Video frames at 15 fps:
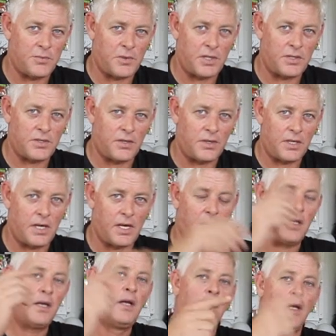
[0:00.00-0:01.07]
pressure on the
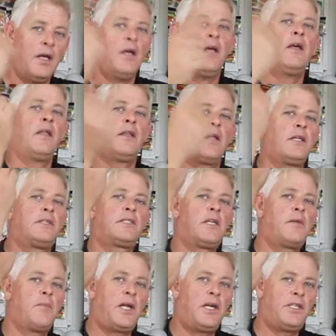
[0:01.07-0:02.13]
line, they'll
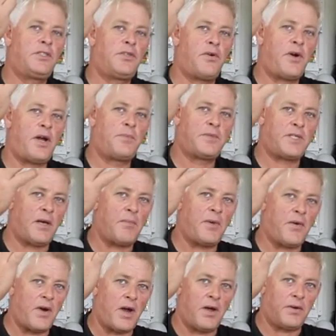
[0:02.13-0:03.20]
still manage to wrap some
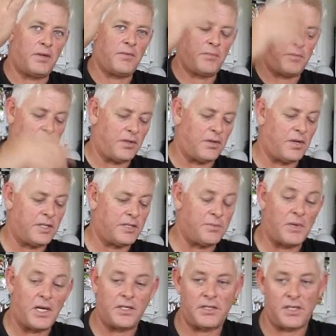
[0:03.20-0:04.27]
around, but not as
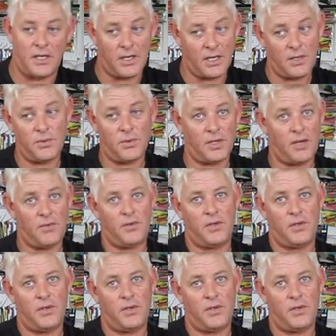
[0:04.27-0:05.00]
much, and that will give